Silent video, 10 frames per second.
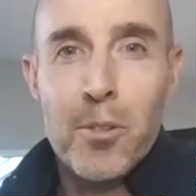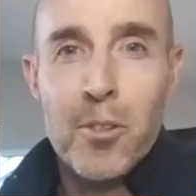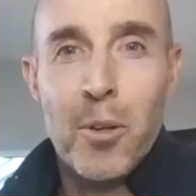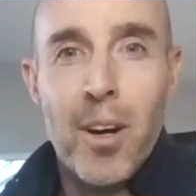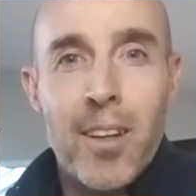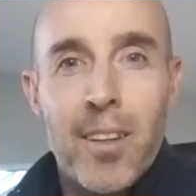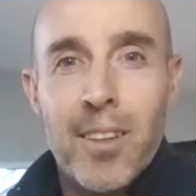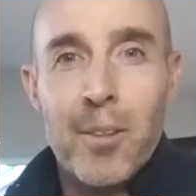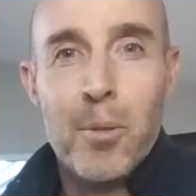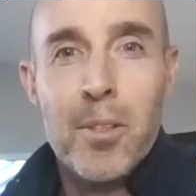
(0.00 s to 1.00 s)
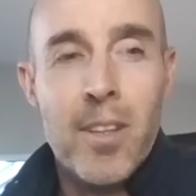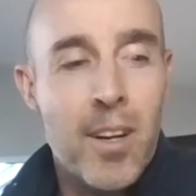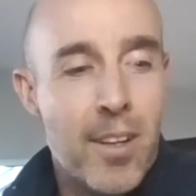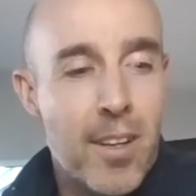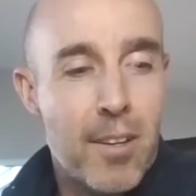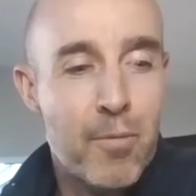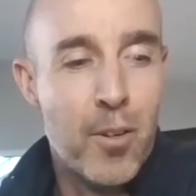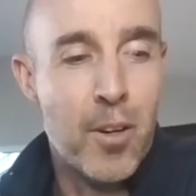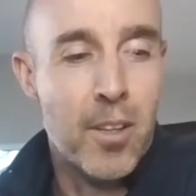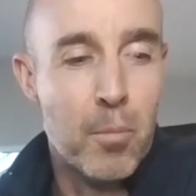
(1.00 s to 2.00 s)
great. It was a lot of fun.